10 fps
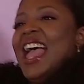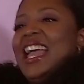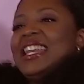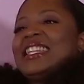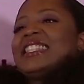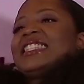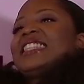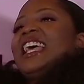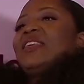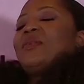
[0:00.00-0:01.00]
That's
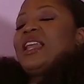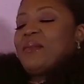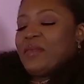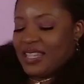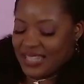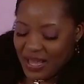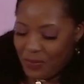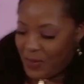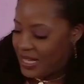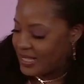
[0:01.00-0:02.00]
exactly what that means. It
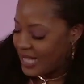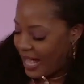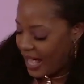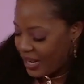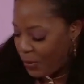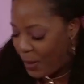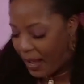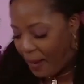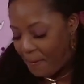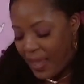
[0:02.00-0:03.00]
means no ma'am.